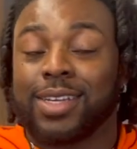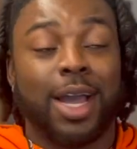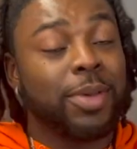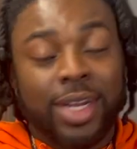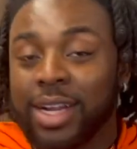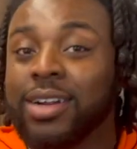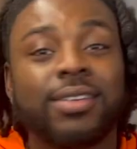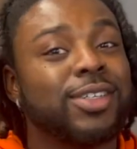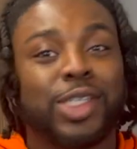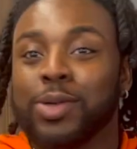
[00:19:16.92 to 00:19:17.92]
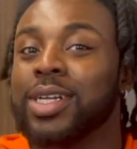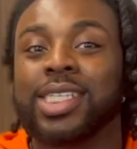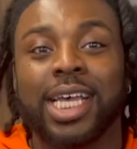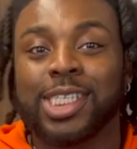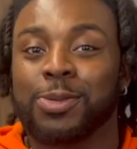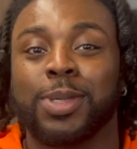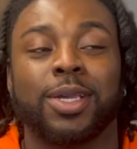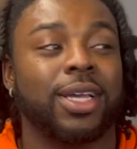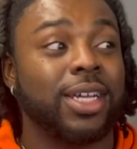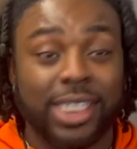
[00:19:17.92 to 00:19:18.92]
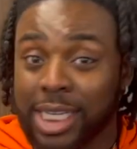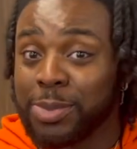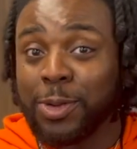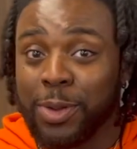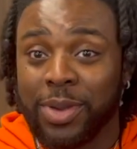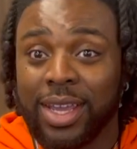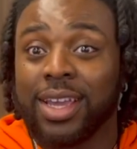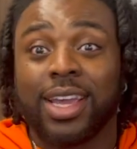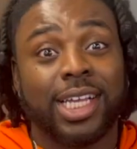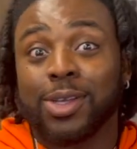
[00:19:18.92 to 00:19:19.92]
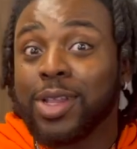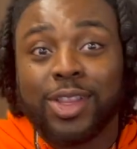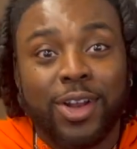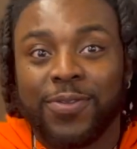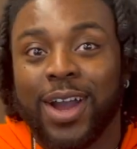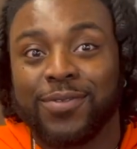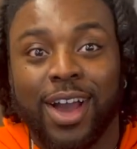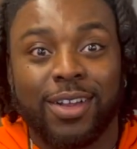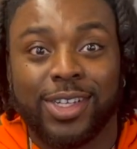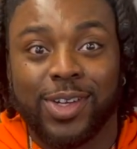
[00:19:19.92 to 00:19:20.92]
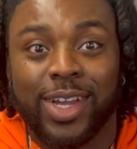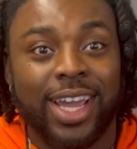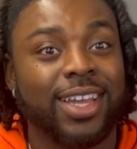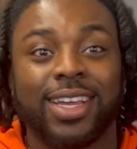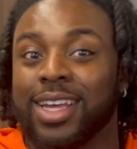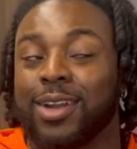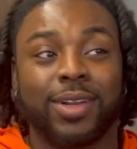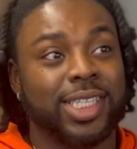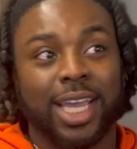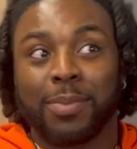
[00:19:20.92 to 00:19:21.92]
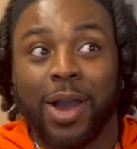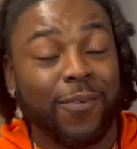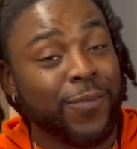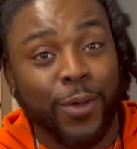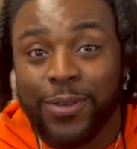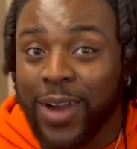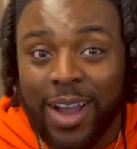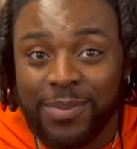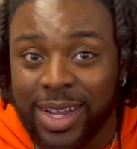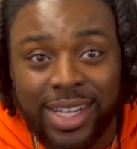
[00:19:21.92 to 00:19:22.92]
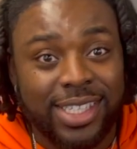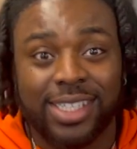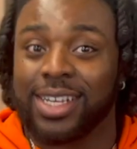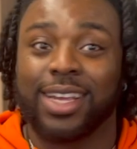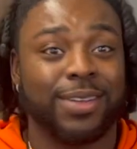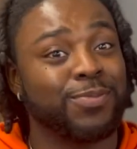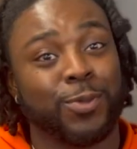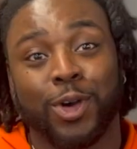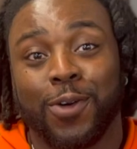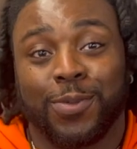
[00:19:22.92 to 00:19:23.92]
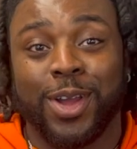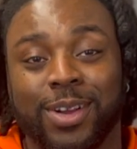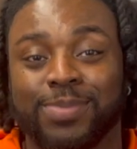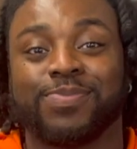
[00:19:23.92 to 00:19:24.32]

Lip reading: Come in here, do an assessment with me. It's only $35, okay? It only take about 45 minutes, and we'll go from there.